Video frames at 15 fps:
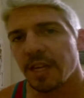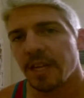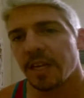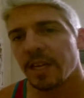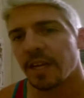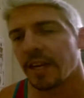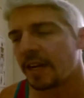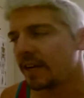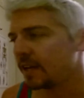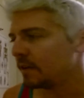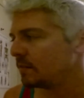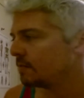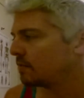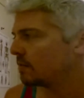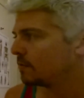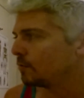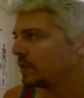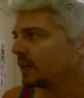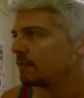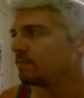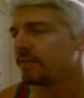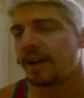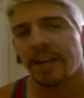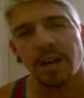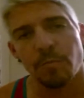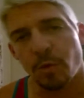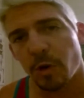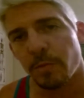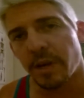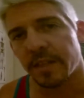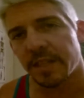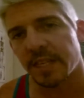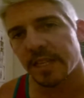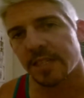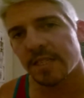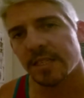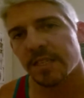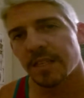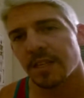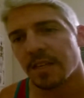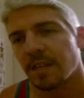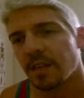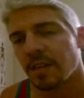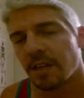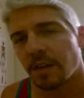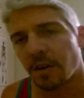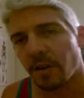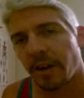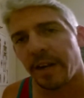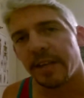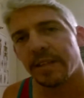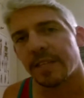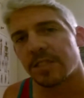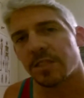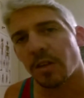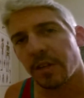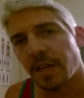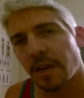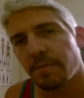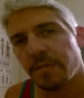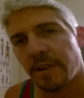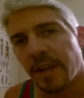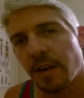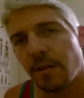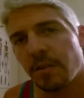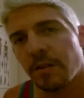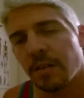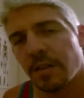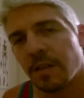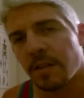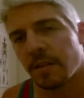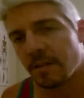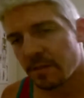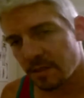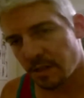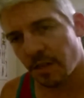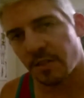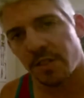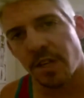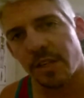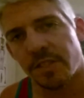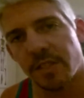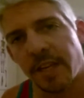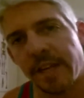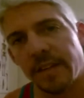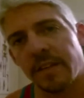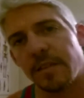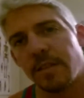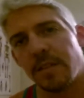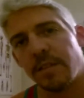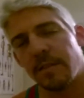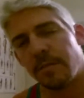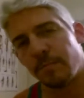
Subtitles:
think, and we can find out more about this. Alright, that's all I got for now. I'll talk to you later.